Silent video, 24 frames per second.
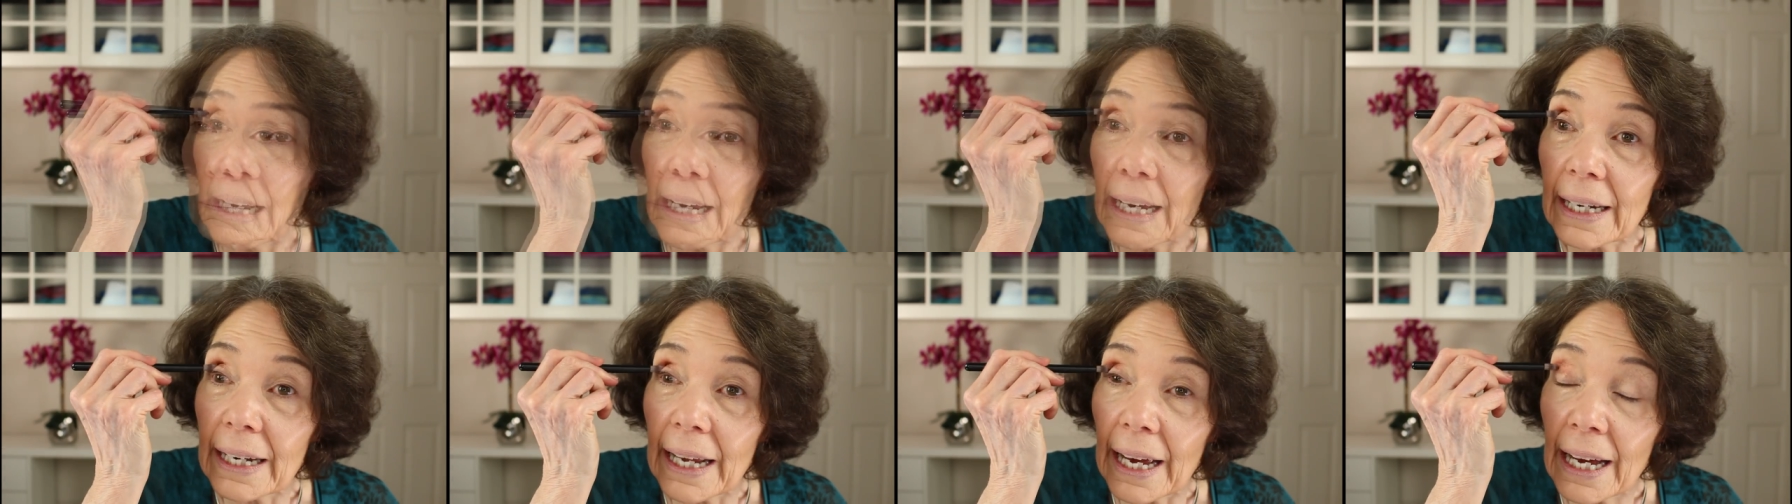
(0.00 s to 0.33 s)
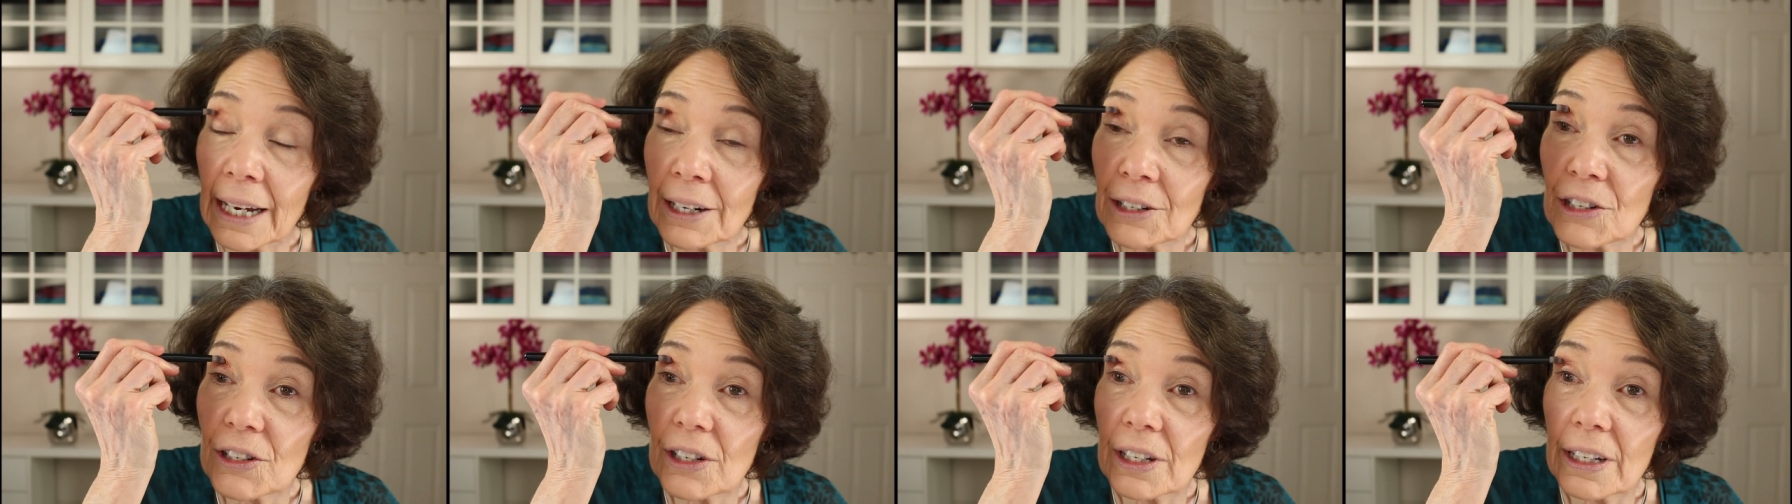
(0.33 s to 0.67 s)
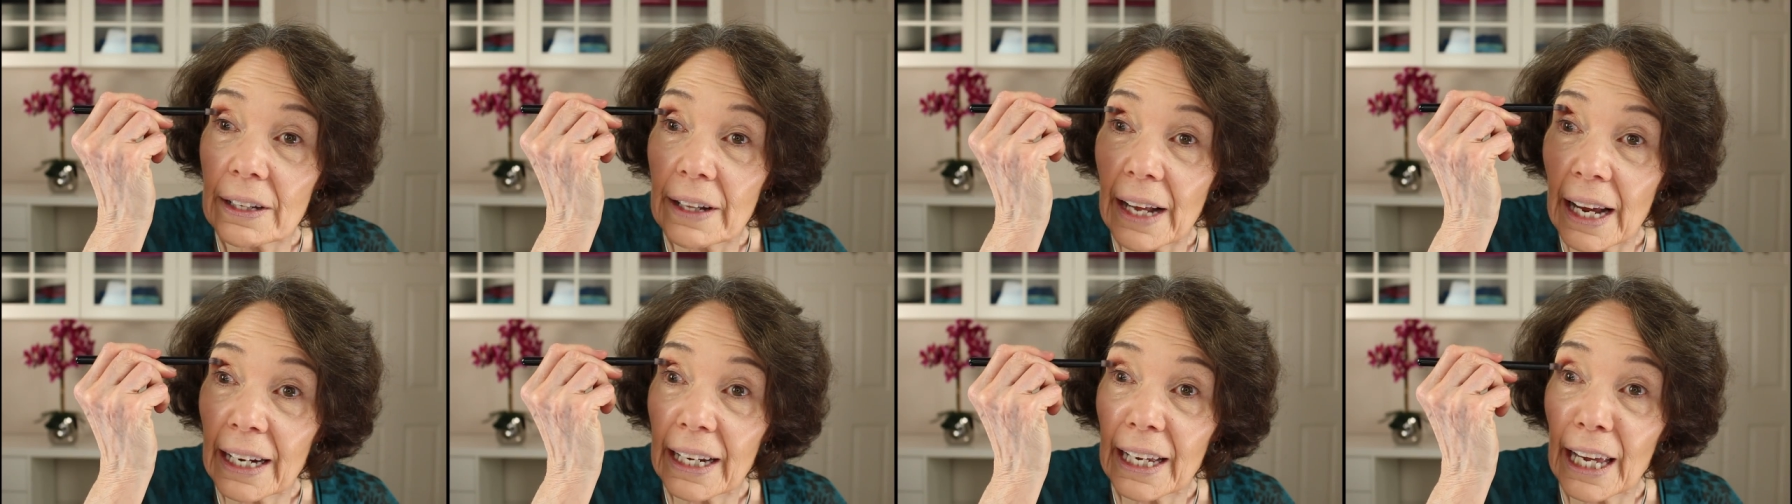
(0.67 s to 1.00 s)
And
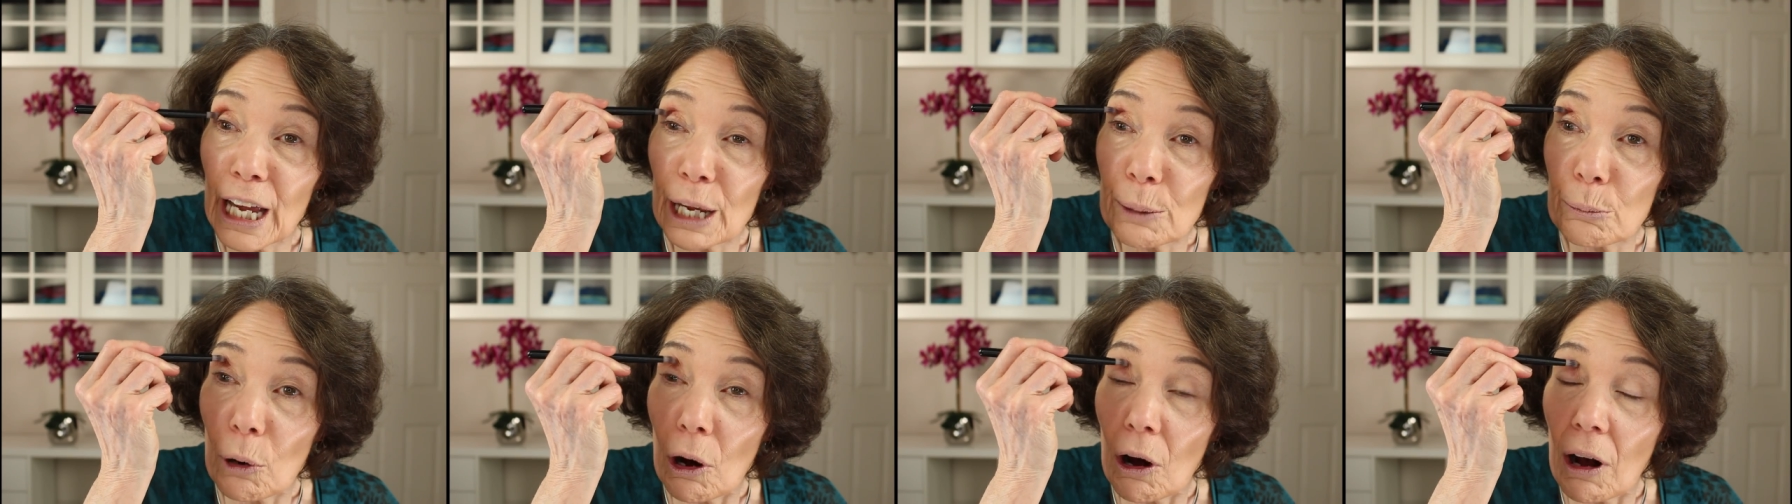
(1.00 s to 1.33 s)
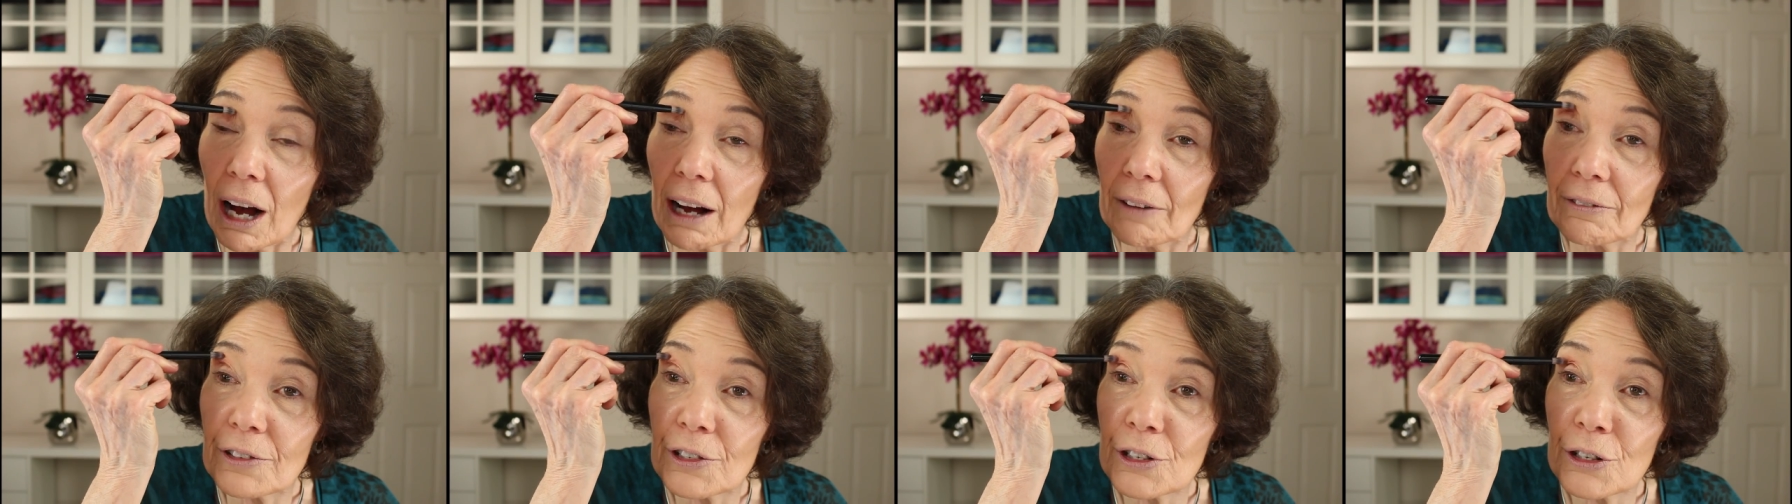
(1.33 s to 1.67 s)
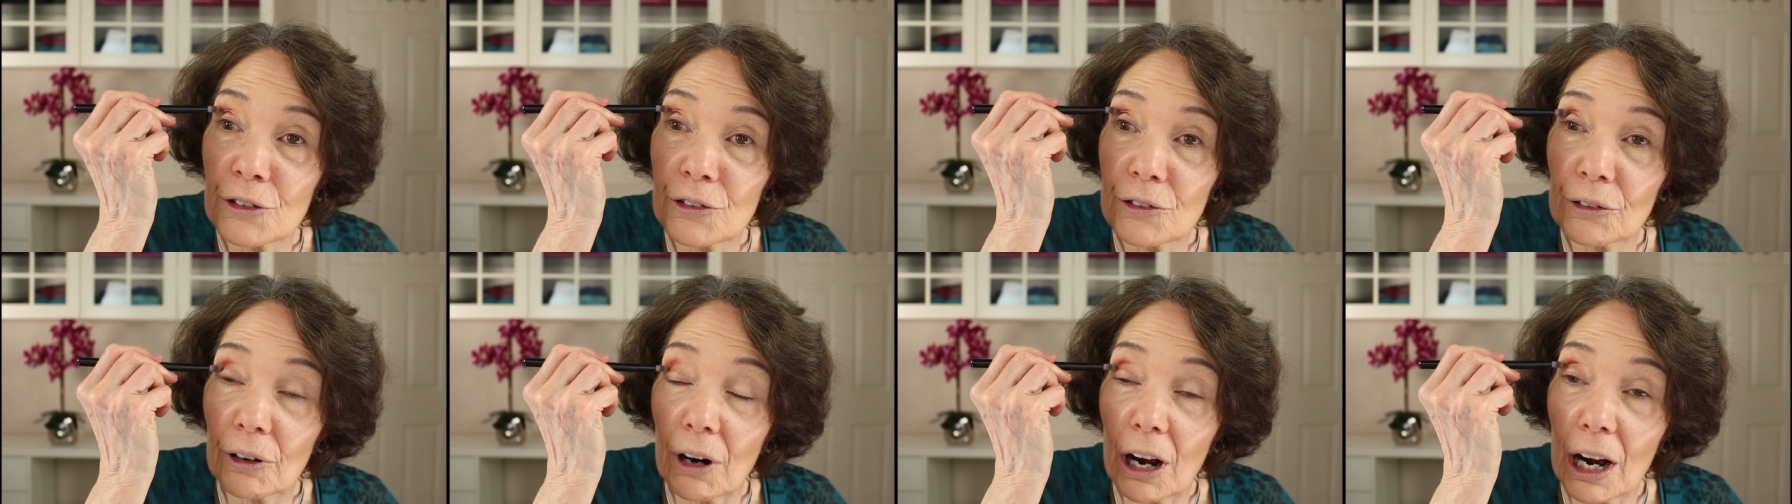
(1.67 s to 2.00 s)
actually that came off
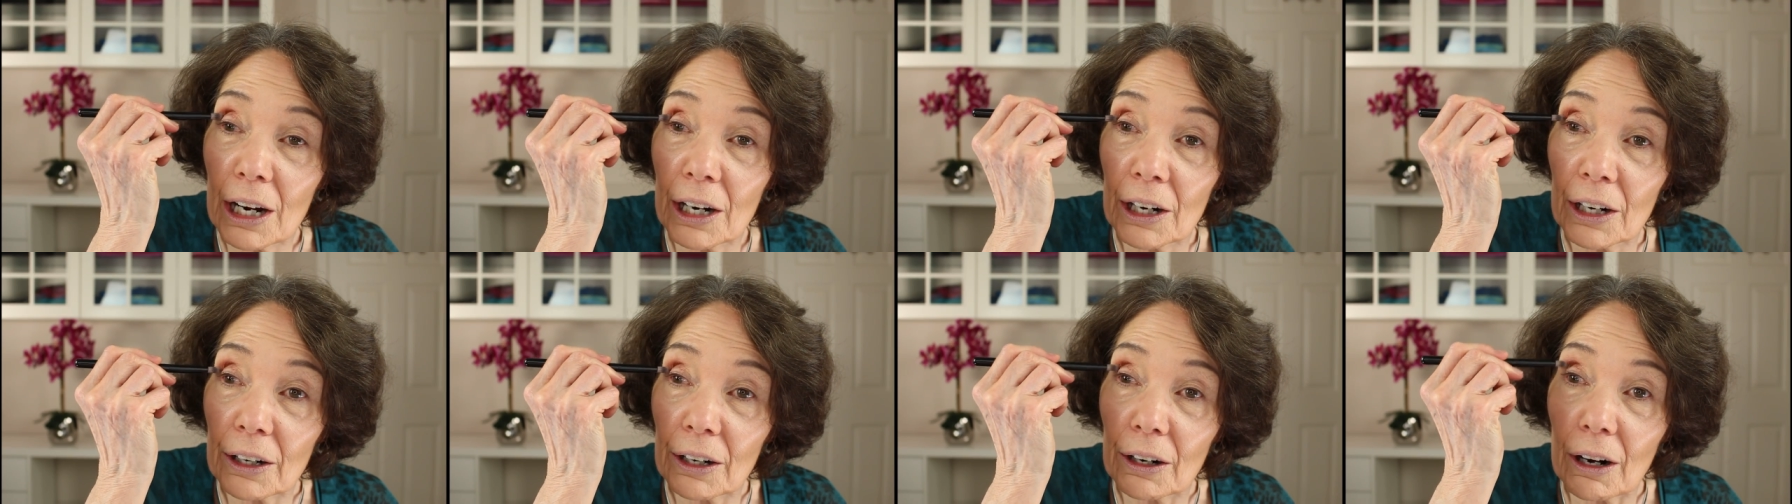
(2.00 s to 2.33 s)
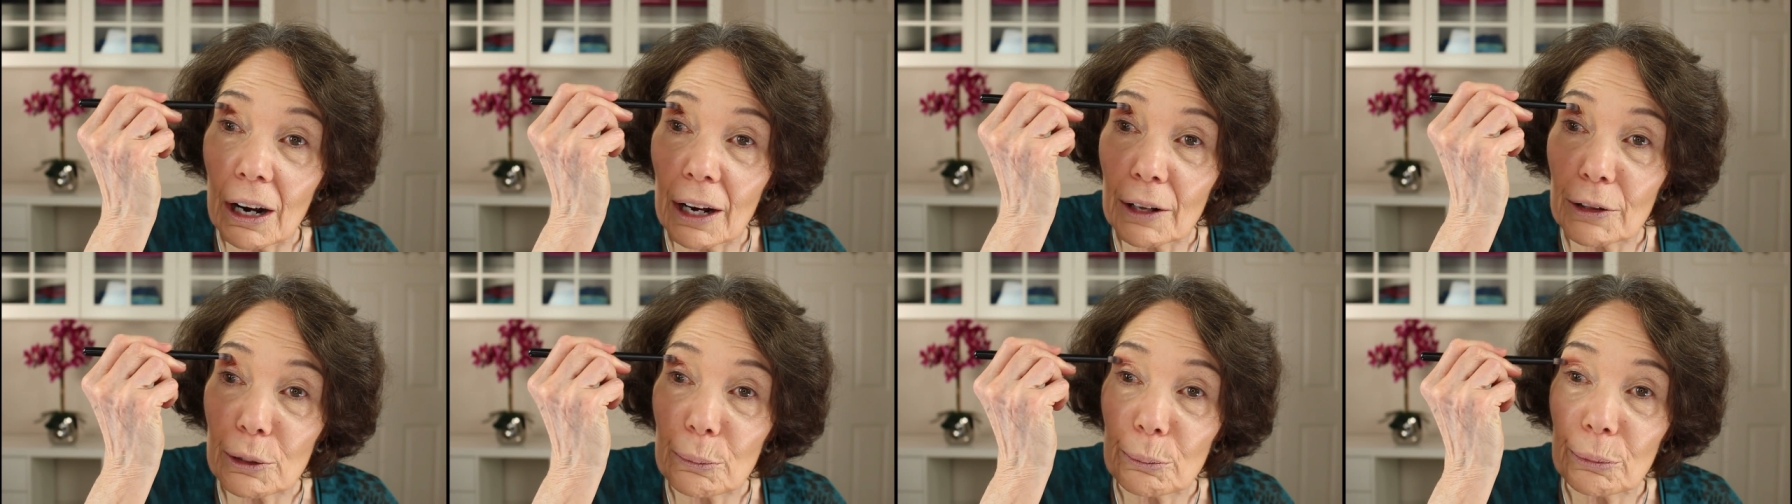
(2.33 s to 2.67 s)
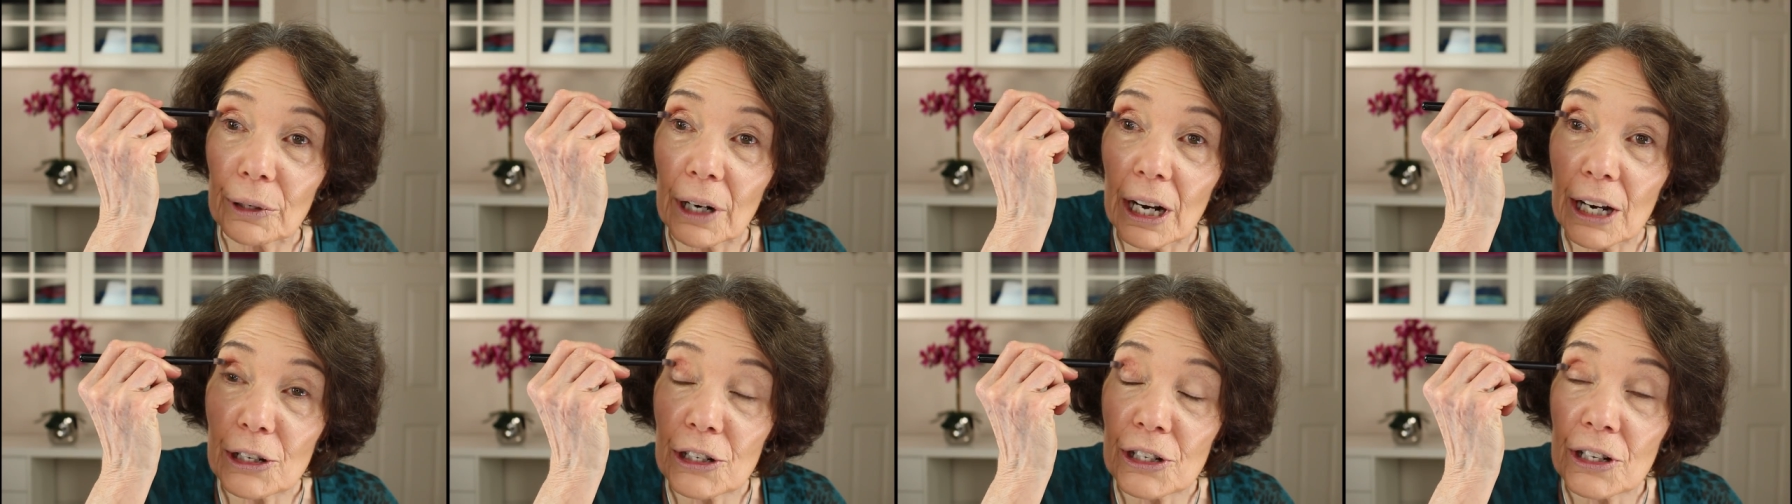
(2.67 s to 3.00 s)
stronger on the
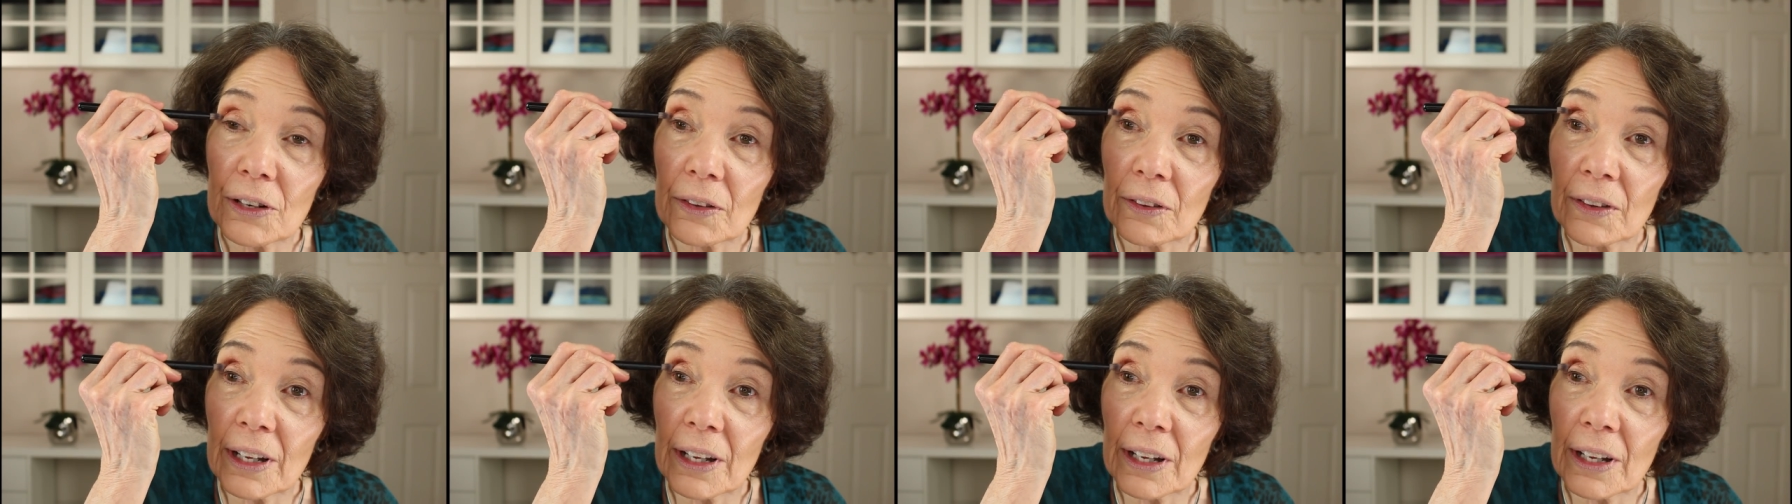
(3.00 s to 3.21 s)
brush